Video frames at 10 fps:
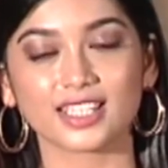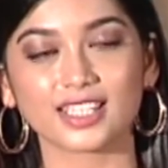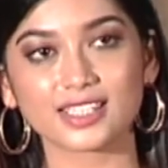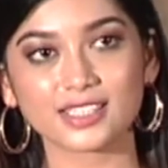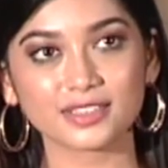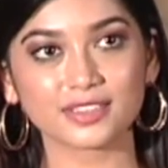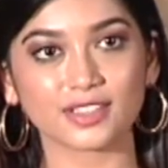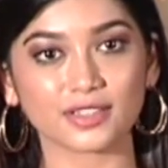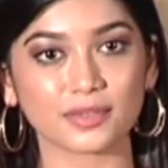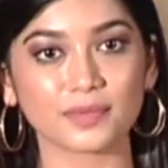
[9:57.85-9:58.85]
He doesn't
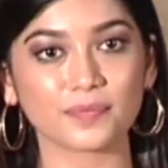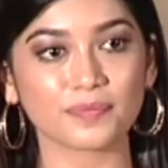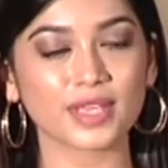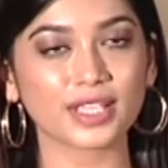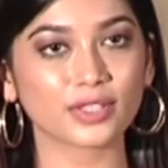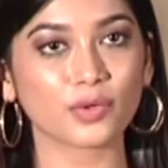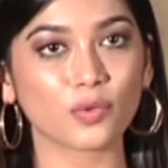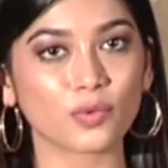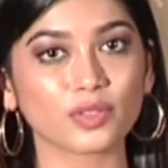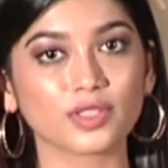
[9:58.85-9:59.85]
make the
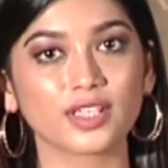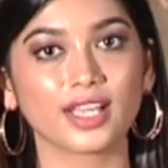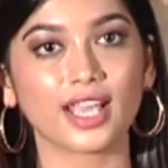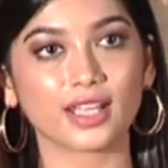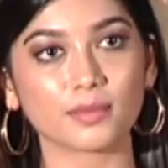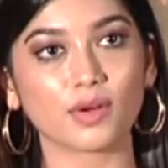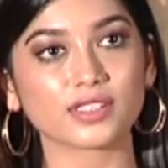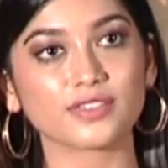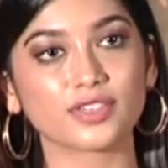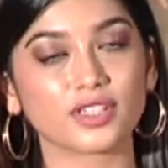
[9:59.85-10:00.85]
whole
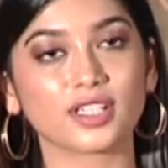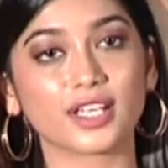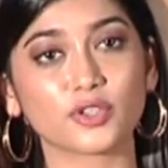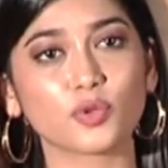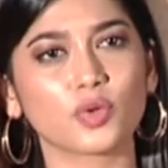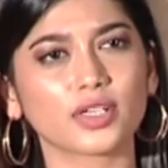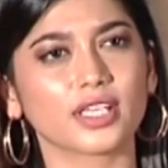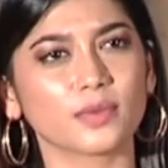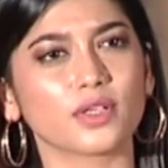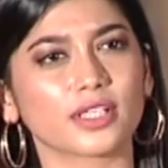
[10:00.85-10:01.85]
atmosphere like you're working.